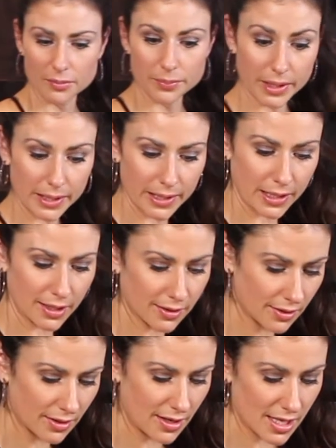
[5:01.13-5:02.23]
But
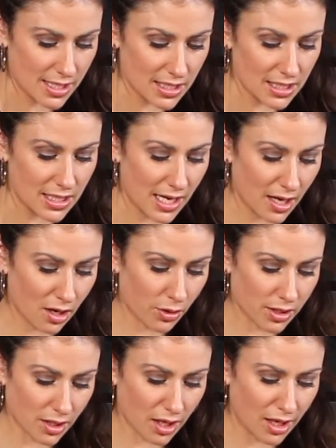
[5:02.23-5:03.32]
this is now the
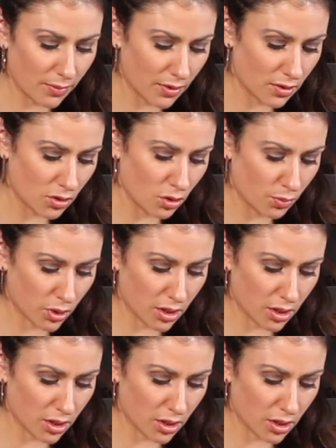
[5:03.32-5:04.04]
time to put